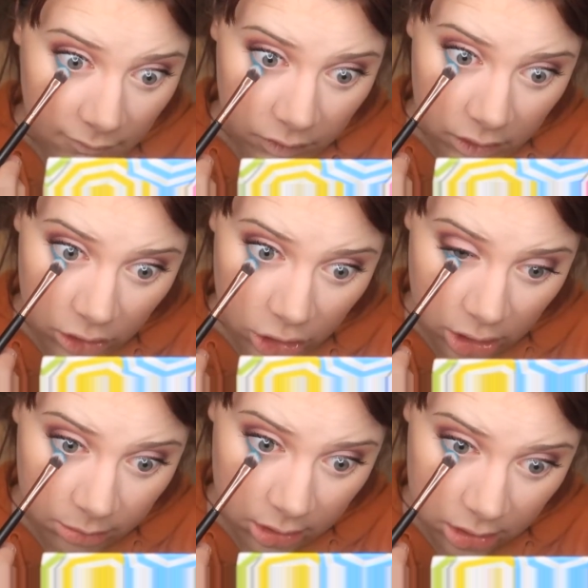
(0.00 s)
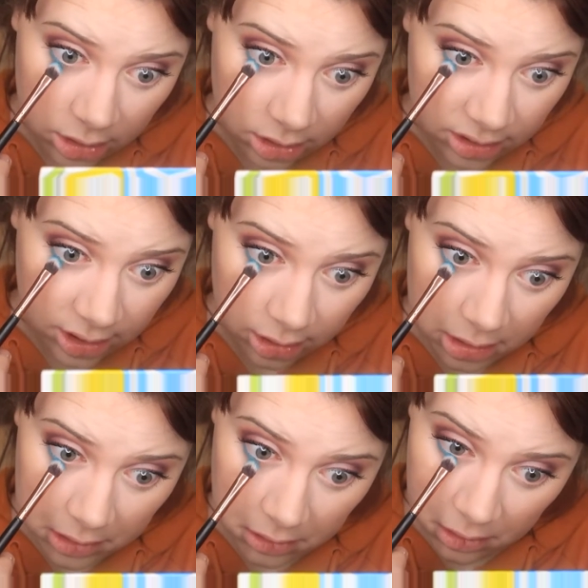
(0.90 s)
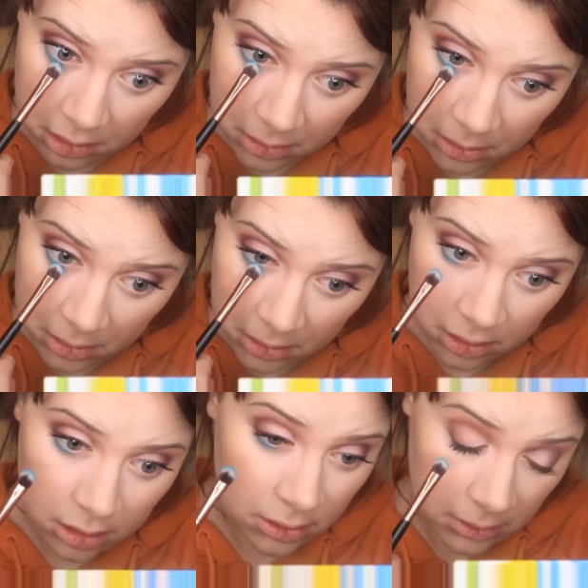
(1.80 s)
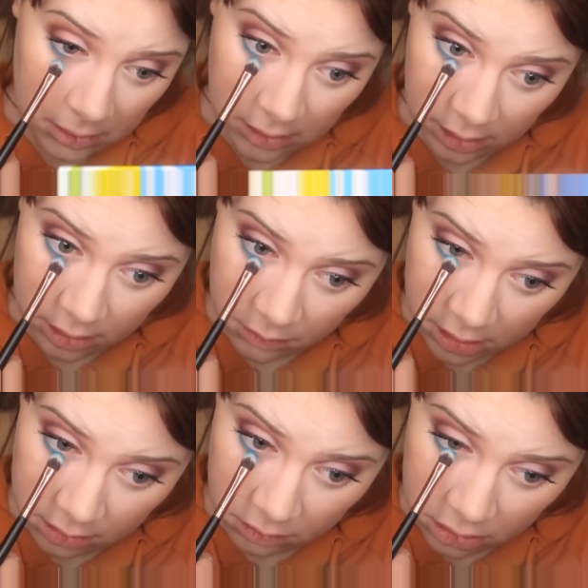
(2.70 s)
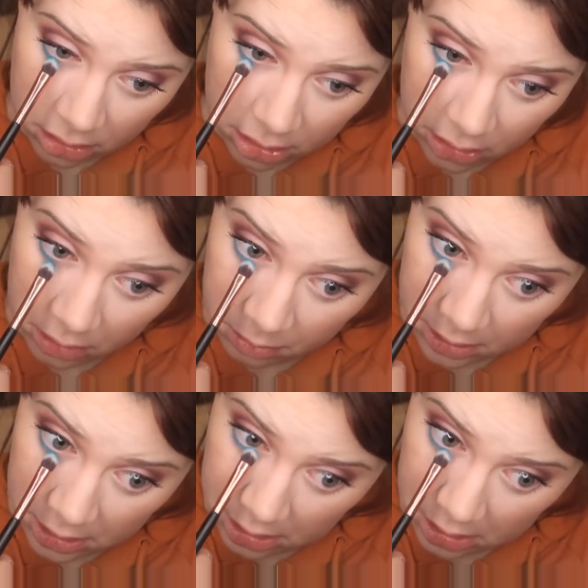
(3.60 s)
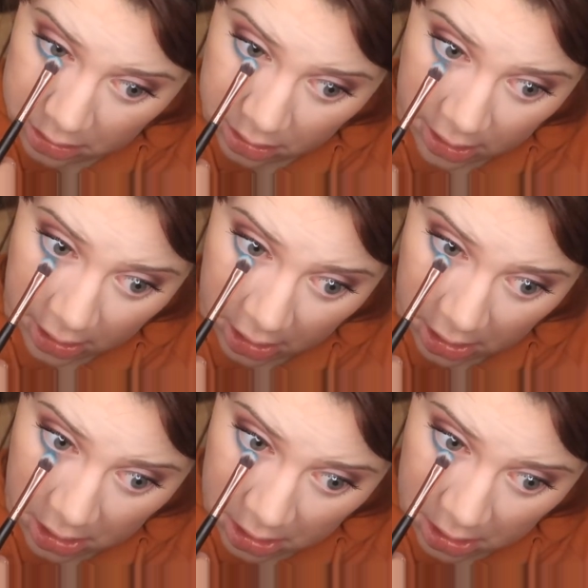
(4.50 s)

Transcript: for the shimmers to stick to. Otherwise it would just look a bit like